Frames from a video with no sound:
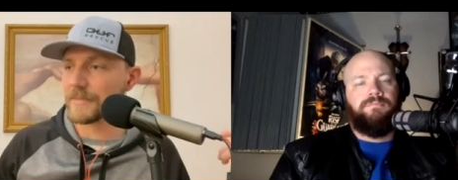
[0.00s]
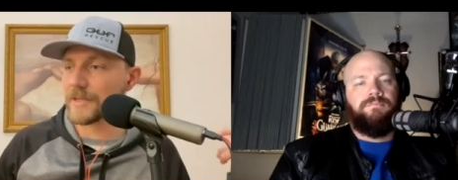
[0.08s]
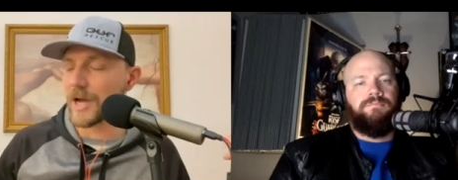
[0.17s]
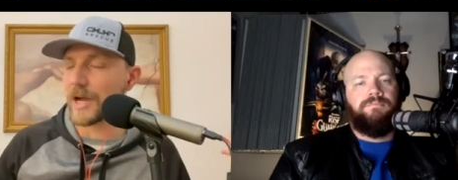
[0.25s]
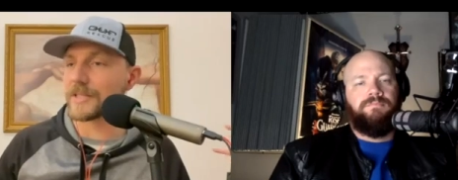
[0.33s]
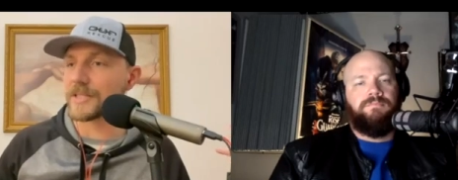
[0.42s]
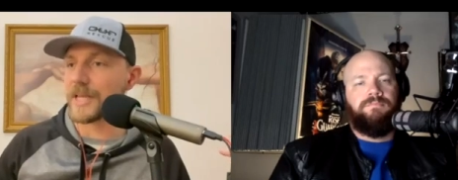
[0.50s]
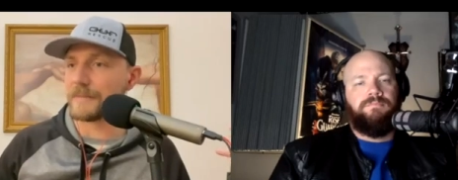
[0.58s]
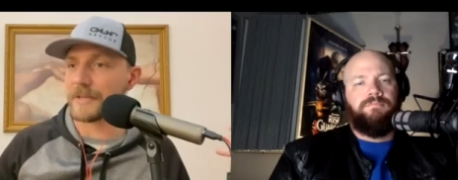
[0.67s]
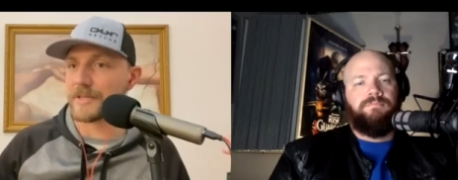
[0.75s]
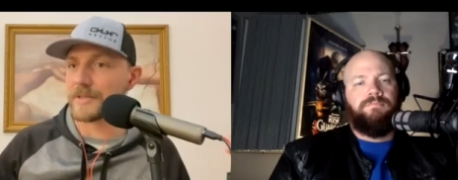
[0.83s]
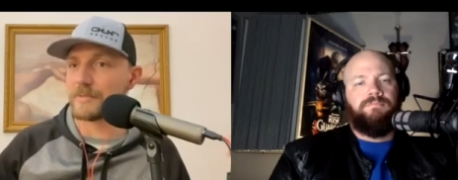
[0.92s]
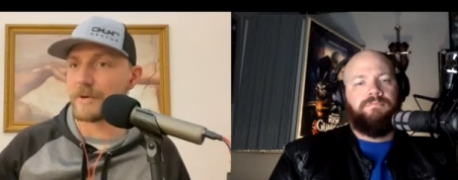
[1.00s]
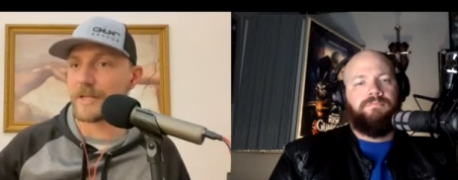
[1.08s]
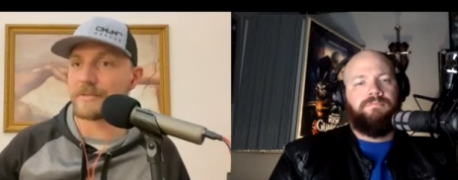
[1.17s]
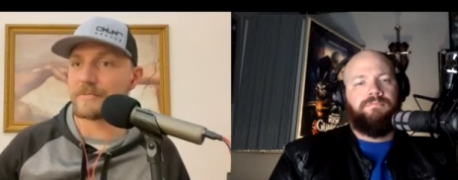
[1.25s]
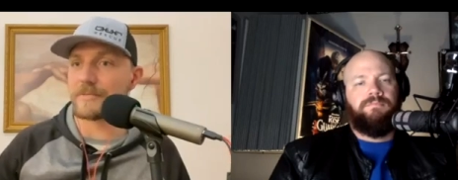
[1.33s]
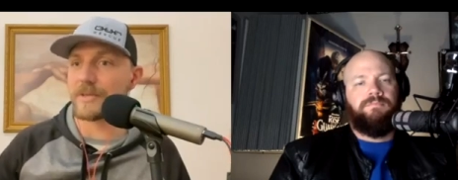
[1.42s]
Speaker 1: concept is
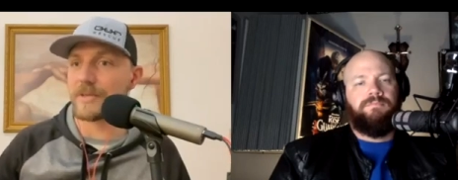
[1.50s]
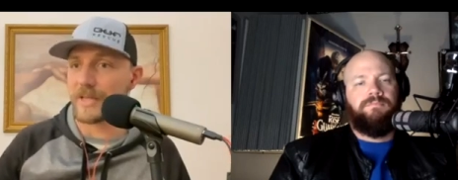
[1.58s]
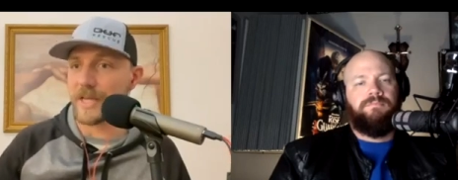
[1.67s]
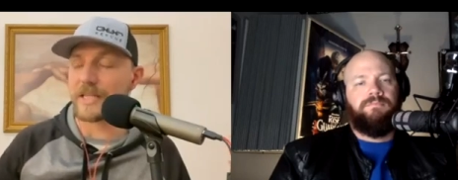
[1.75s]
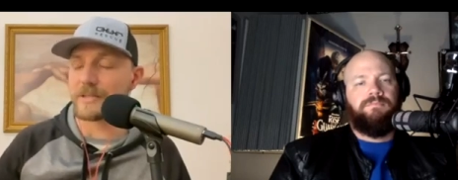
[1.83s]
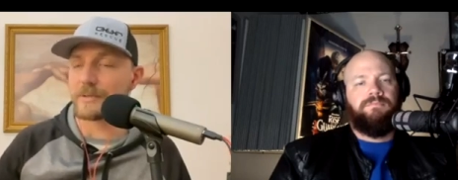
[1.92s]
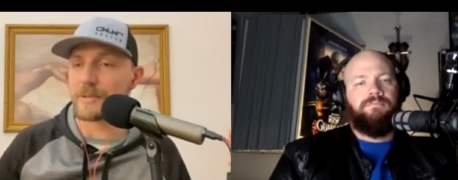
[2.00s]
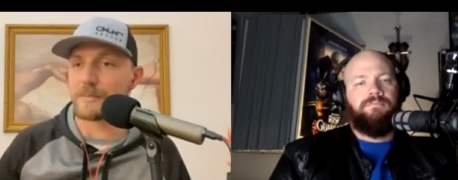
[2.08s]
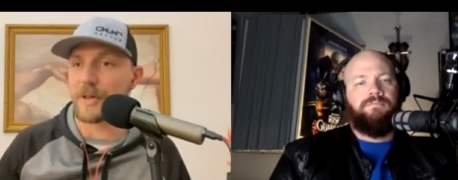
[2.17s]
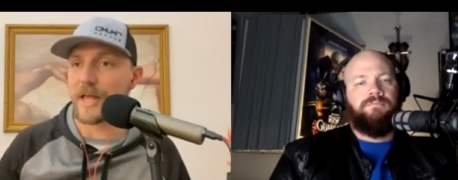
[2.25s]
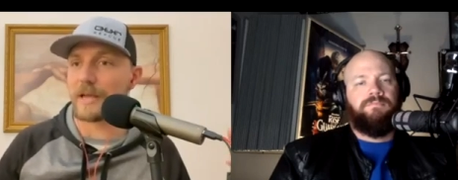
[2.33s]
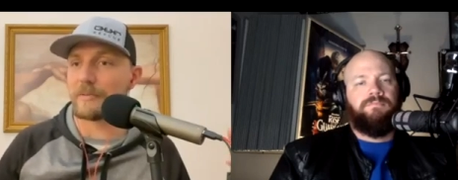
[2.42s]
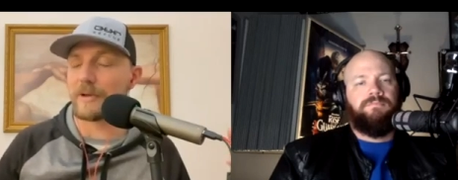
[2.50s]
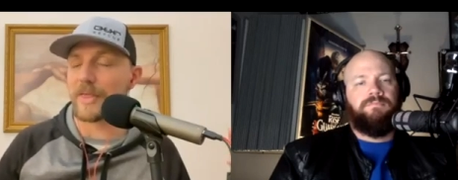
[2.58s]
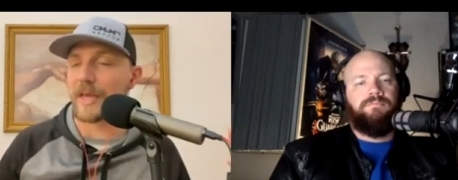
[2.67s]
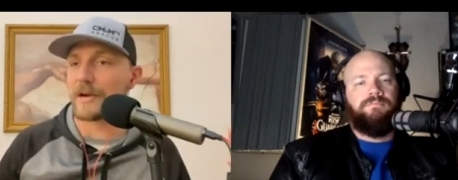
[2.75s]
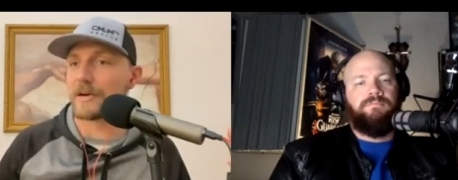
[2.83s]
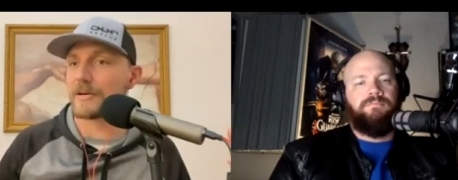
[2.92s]
what Dickens was playing with
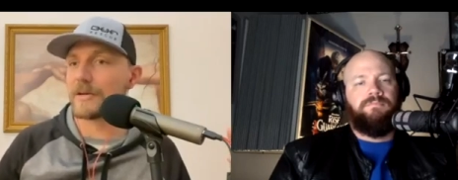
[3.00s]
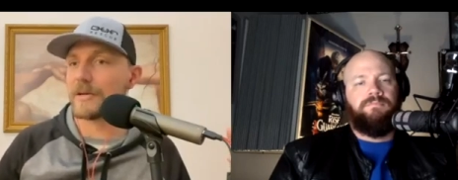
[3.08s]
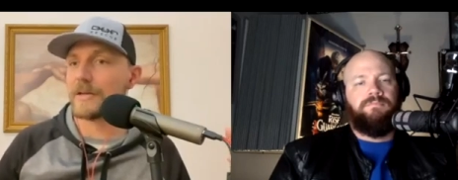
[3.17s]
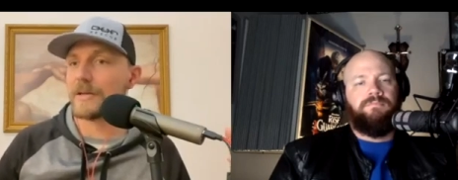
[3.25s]
here.